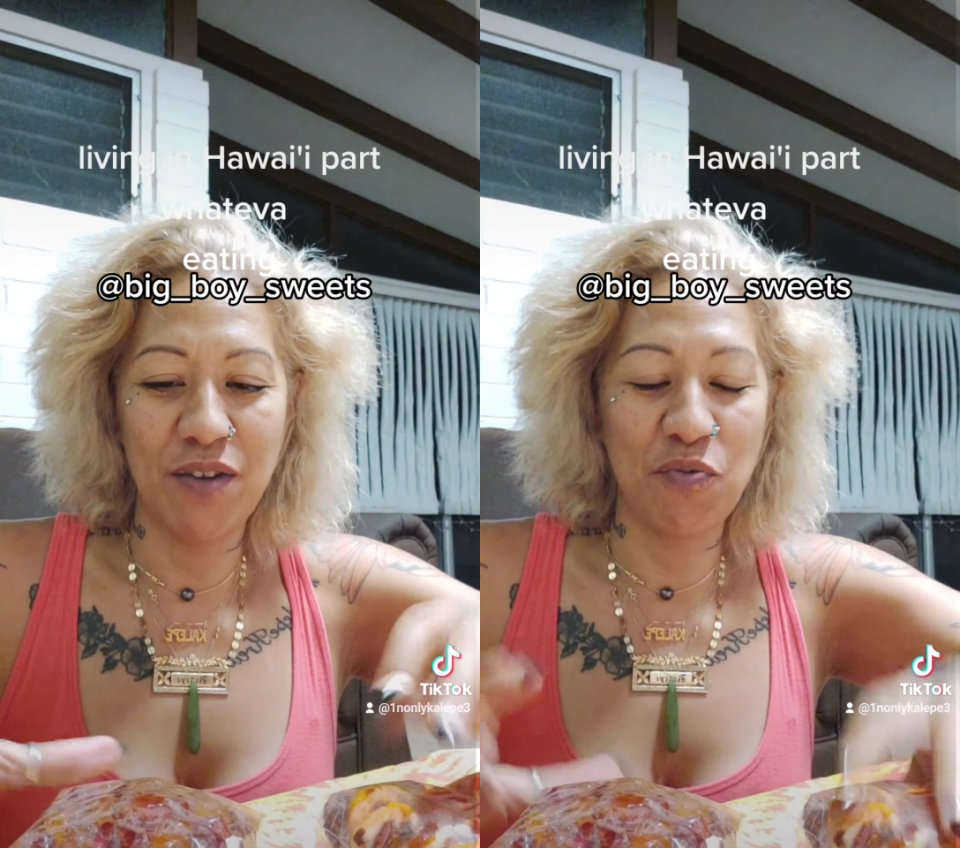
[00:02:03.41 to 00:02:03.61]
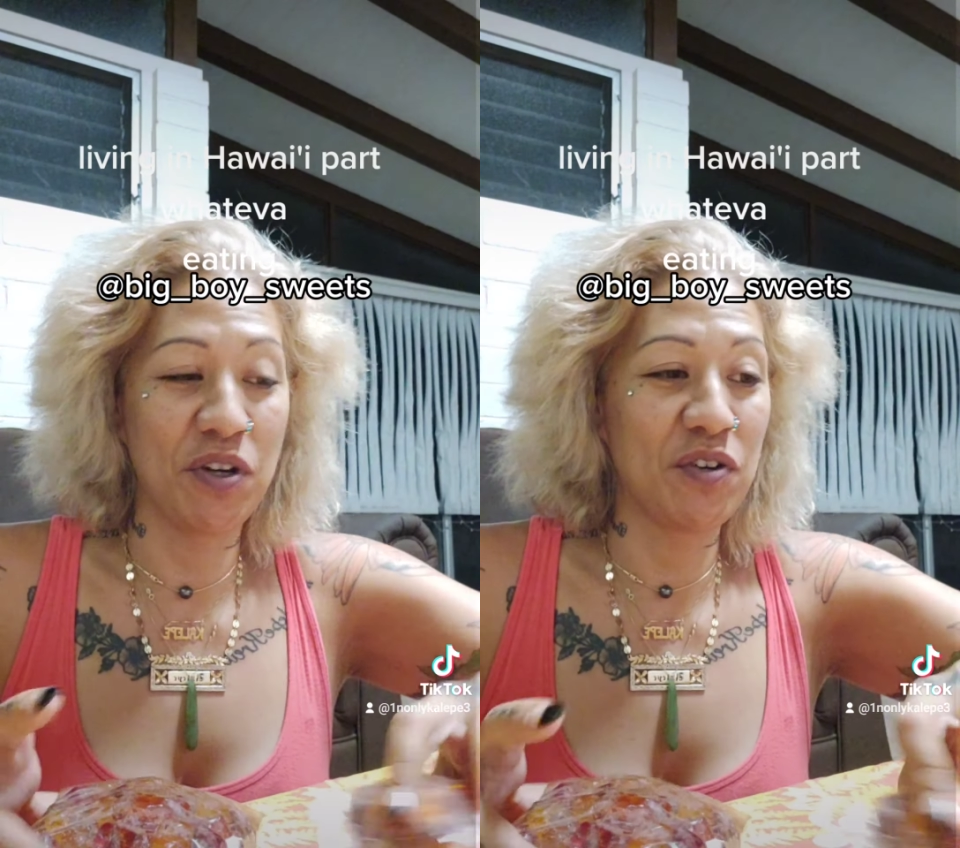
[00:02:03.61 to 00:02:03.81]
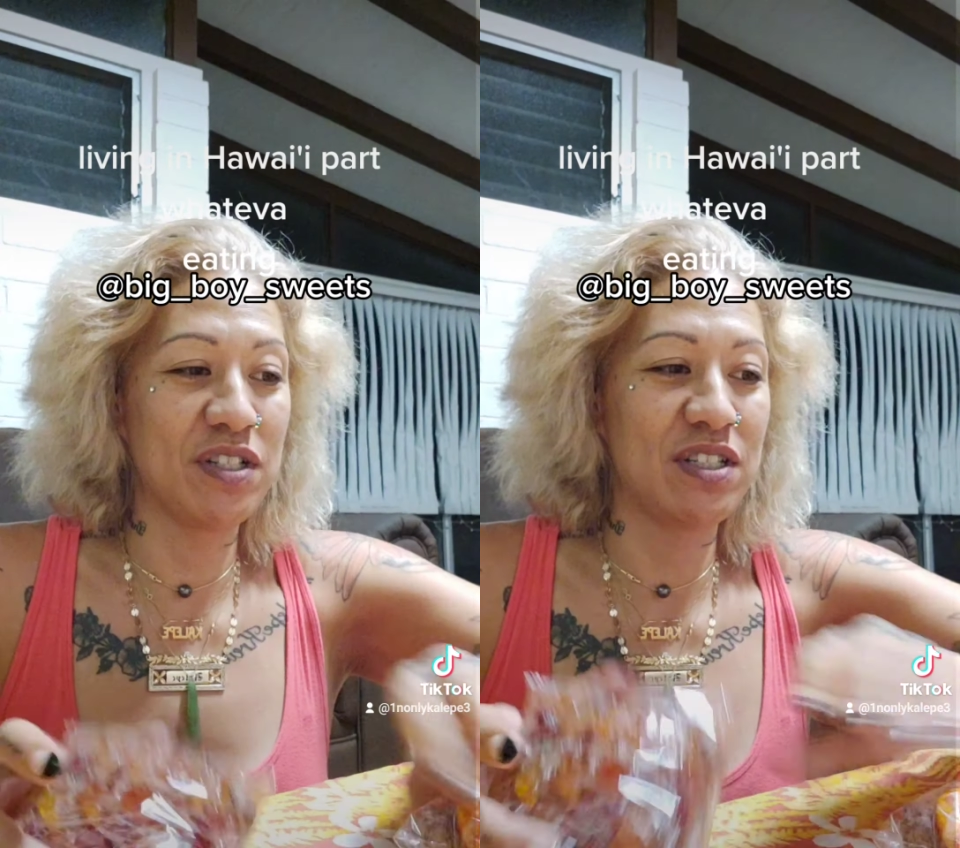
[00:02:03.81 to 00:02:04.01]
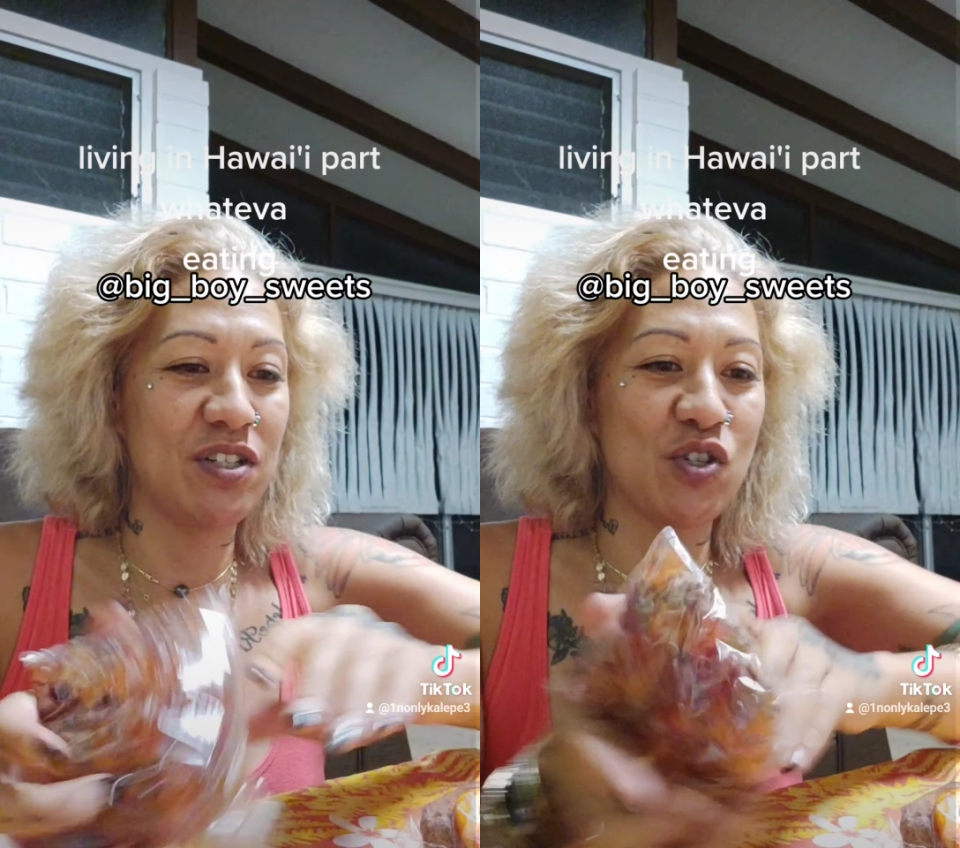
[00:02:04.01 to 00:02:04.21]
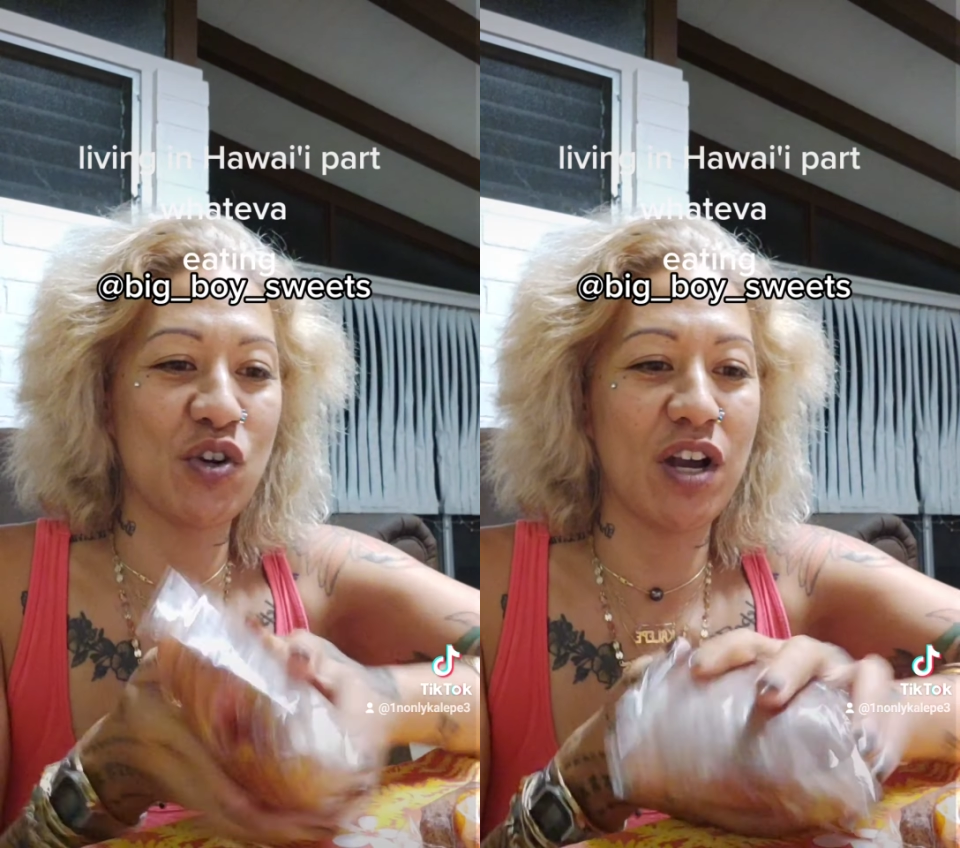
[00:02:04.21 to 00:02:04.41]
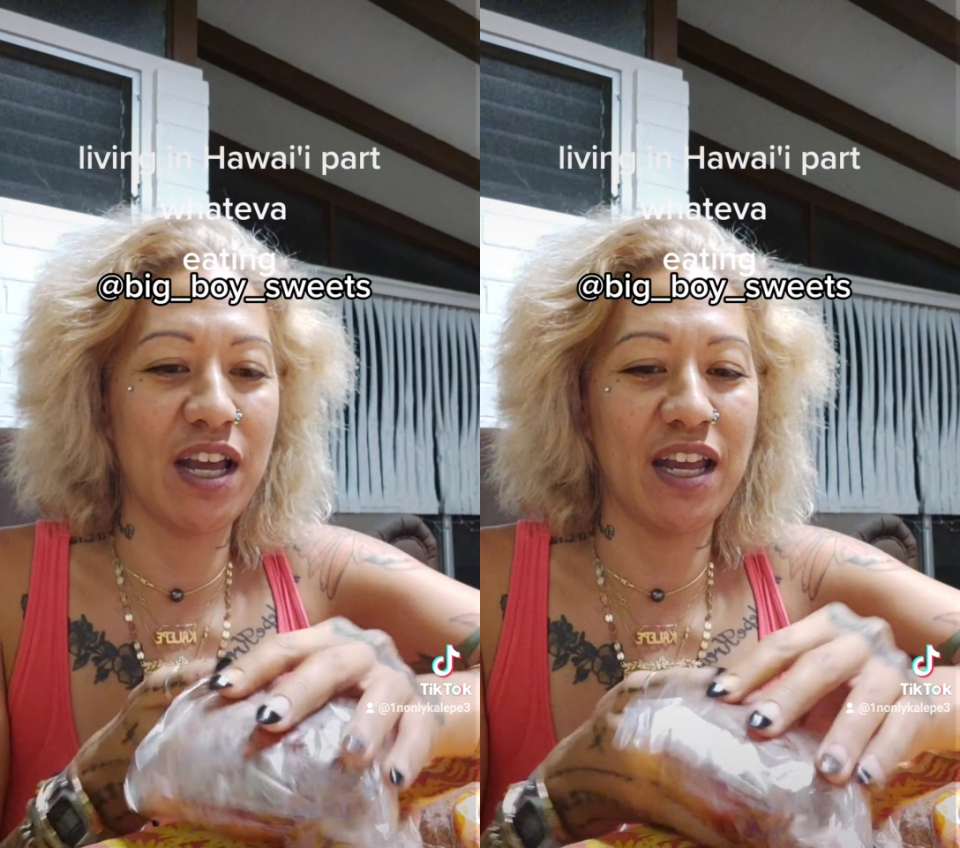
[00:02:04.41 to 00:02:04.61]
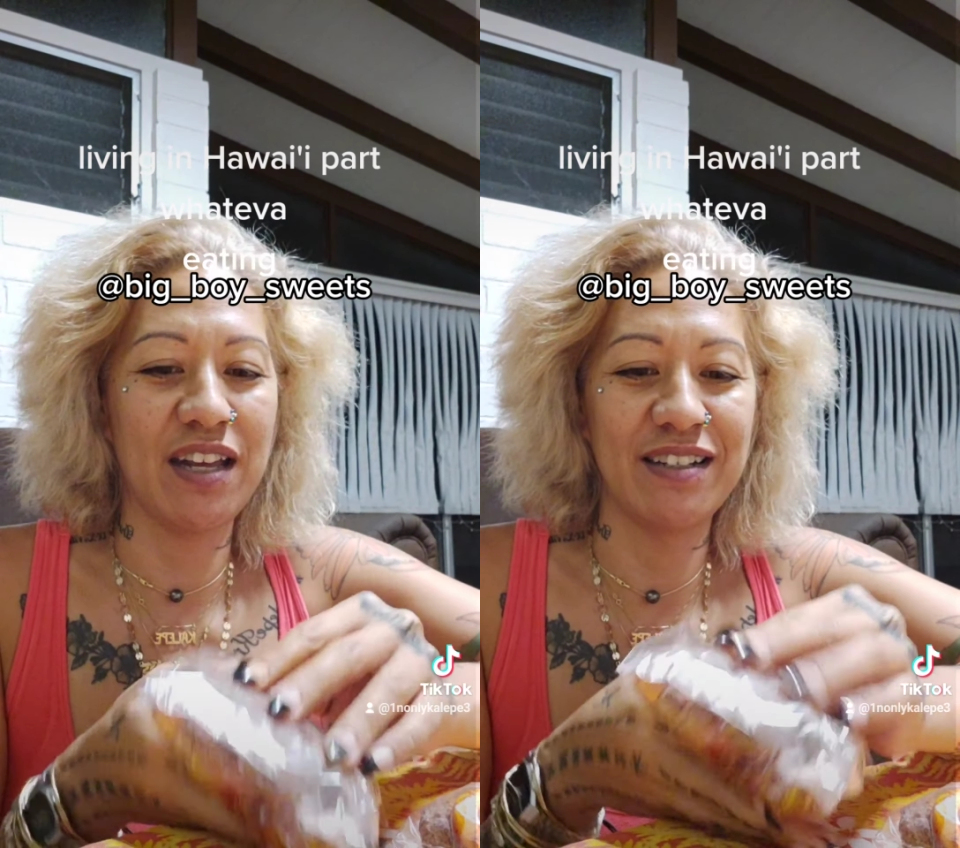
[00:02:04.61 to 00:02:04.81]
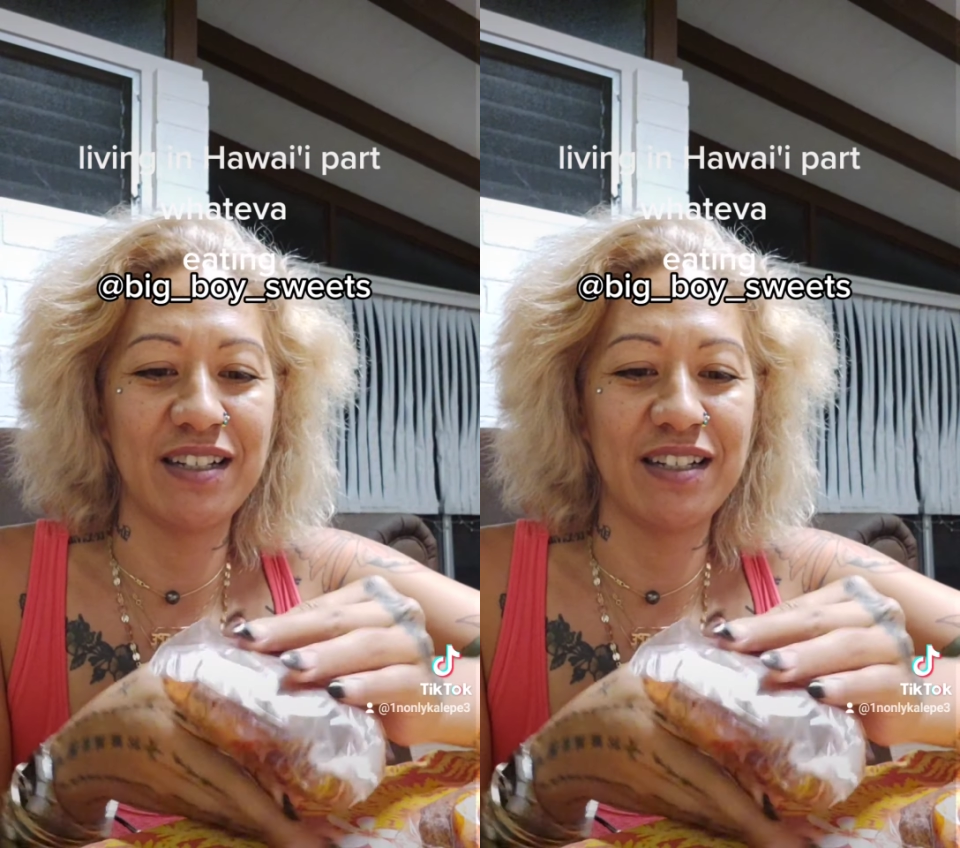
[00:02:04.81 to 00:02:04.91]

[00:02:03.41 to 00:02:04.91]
We're going to try